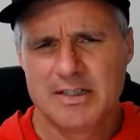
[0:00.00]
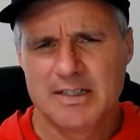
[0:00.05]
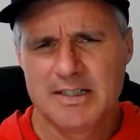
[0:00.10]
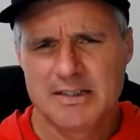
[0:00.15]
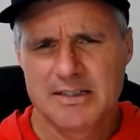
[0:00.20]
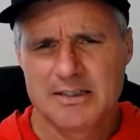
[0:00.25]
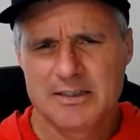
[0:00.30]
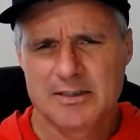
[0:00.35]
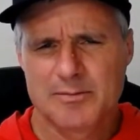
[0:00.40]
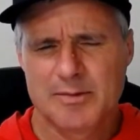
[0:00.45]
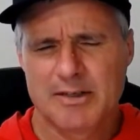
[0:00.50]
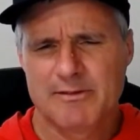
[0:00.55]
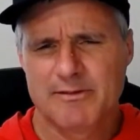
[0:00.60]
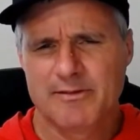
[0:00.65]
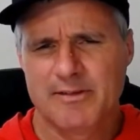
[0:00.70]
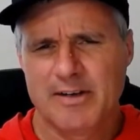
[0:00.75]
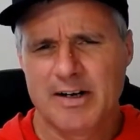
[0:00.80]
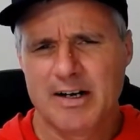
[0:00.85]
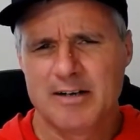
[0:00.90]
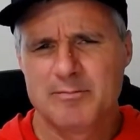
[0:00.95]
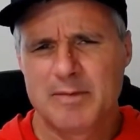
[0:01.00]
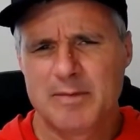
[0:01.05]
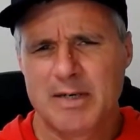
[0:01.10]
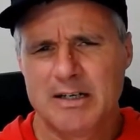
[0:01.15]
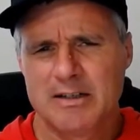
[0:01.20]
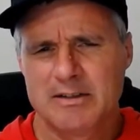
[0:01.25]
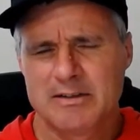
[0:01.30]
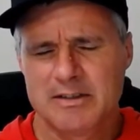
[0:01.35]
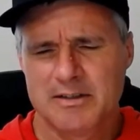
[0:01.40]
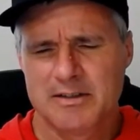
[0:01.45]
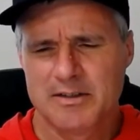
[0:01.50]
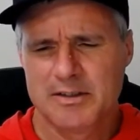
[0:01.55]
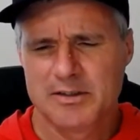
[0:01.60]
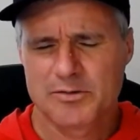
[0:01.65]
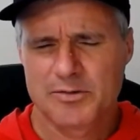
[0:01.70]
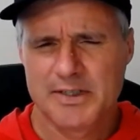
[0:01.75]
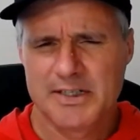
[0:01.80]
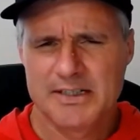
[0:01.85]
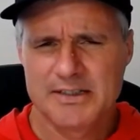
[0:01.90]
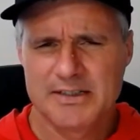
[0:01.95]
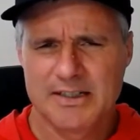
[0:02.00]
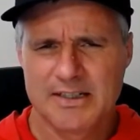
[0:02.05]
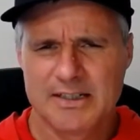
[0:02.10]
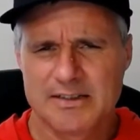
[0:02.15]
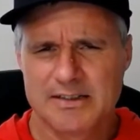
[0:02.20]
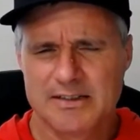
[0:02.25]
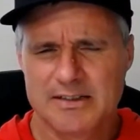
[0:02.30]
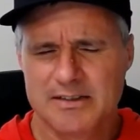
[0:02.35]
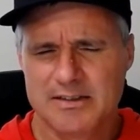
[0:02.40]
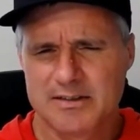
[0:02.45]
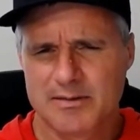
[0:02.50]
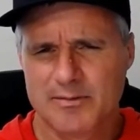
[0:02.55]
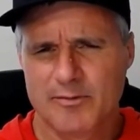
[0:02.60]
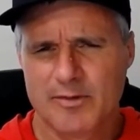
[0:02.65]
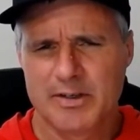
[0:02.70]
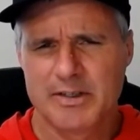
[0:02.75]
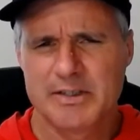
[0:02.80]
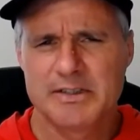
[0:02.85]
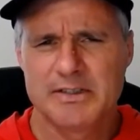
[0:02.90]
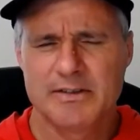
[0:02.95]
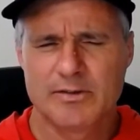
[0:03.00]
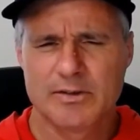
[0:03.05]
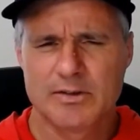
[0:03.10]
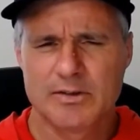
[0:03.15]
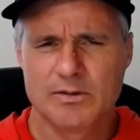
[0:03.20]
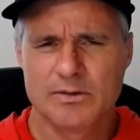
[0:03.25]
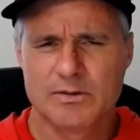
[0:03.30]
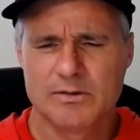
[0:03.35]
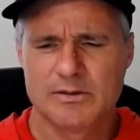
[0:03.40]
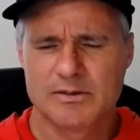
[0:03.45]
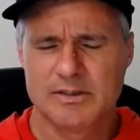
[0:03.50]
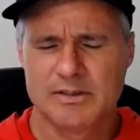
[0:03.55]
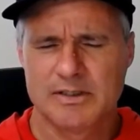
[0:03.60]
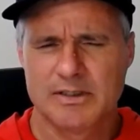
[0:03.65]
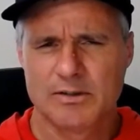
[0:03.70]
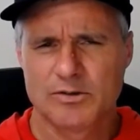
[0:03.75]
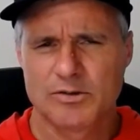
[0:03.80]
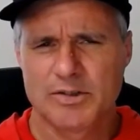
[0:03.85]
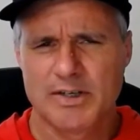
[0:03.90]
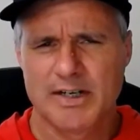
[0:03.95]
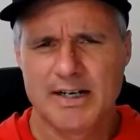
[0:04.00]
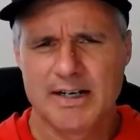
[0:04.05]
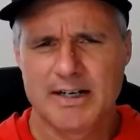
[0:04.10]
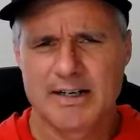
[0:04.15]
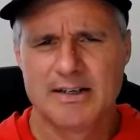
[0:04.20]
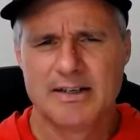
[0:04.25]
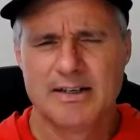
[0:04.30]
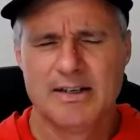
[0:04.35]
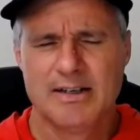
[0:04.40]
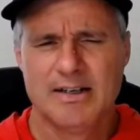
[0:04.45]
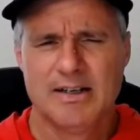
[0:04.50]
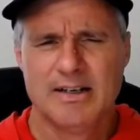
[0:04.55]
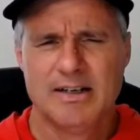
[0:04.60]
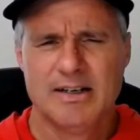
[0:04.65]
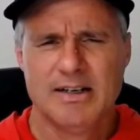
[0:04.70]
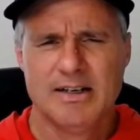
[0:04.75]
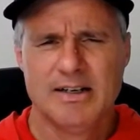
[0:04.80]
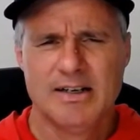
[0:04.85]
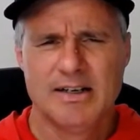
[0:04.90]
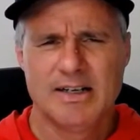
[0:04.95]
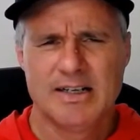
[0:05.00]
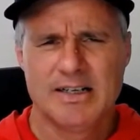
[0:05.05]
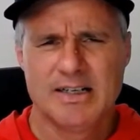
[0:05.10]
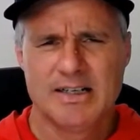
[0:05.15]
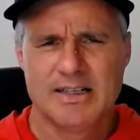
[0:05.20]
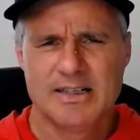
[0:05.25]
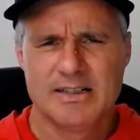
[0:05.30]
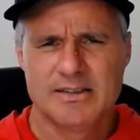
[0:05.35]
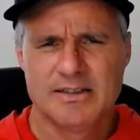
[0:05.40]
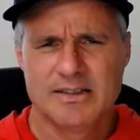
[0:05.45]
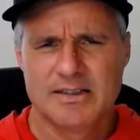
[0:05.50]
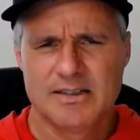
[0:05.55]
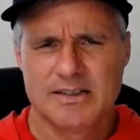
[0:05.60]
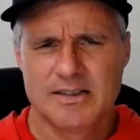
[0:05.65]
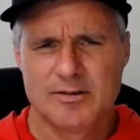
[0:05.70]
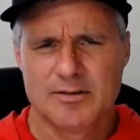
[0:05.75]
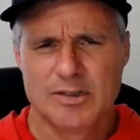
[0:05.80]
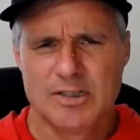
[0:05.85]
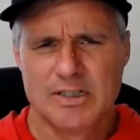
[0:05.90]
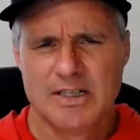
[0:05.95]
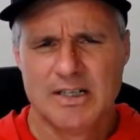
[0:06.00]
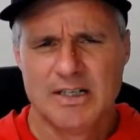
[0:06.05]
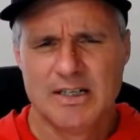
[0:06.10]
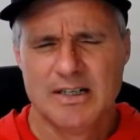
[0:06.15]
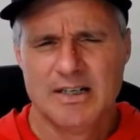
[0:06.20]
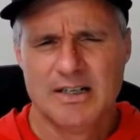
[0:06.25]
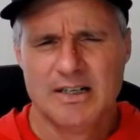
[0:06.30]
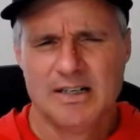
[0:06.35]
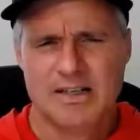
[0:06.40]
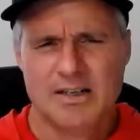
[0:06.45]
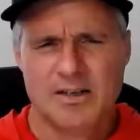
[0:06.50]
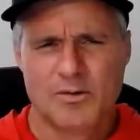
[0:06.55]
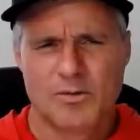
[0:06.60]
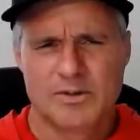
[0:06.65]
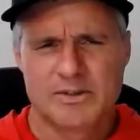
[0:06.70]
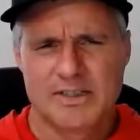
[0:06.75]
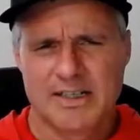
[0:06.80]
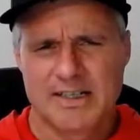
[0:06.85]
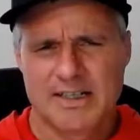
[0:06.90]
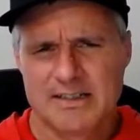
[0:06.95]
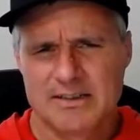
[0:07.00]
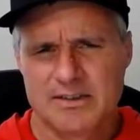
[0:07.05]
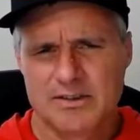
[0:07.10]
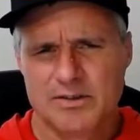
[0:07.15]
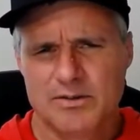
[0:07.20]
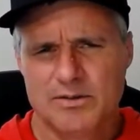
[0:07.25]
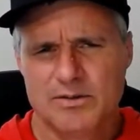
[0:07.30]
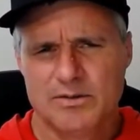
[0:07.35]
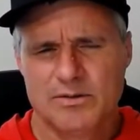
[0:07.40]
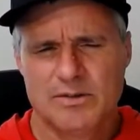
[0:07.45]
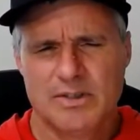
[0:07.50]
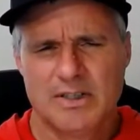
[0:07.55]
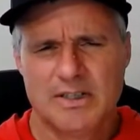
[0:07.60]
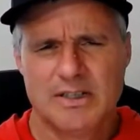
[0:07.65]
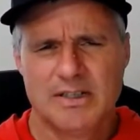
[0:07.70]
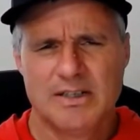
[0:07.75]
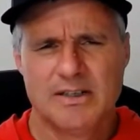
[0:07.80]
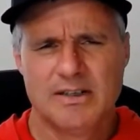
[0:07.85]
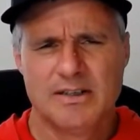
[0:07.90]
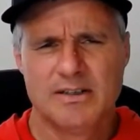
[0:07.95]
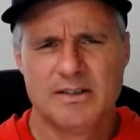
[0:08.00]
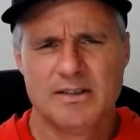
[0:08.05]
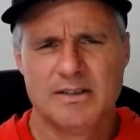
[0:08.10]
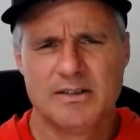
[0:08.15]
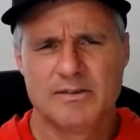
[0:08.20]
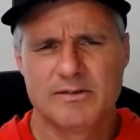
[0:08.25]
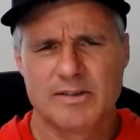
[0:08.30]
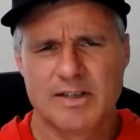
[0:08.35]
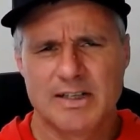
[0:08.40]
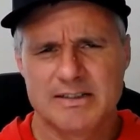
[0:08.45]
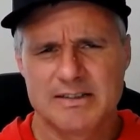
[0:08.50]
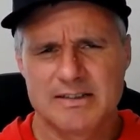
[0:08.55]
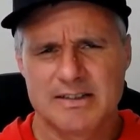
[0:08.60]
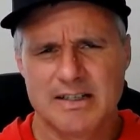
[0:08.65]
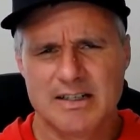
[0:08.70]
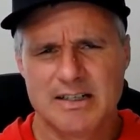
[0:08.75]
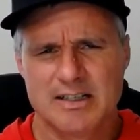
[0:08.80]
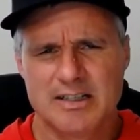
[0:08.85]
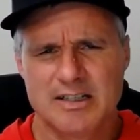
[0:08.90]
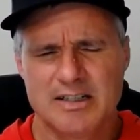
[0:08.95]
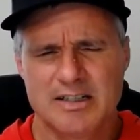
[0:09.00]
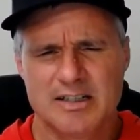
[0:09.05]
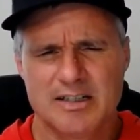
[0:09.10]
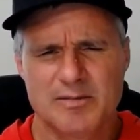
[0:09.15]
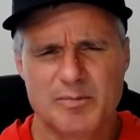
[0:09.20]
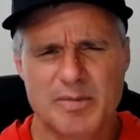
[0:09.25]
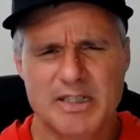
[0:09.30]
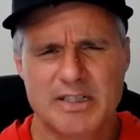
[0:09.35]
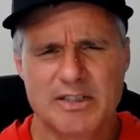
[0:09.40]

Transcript: I think it's about 5 miles into this race, it gets into some very difficult single track. And once I got to Flatside